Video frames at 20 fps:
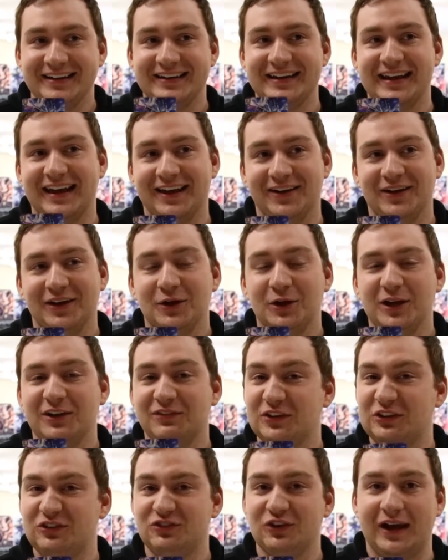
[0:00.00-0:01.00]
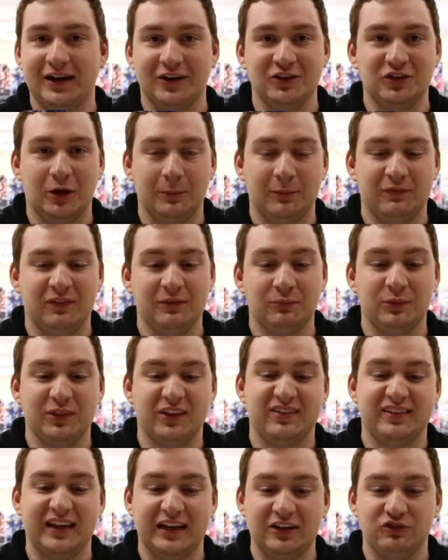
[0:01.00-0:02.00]
Now, if you stride on top of him with
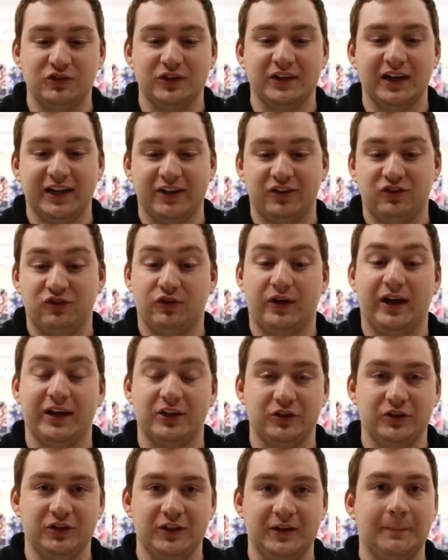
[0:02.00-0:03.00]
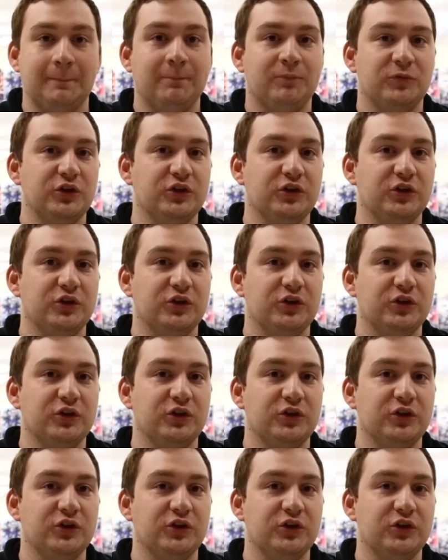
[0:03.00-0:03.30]
a Sanctuary Guard Stride unit,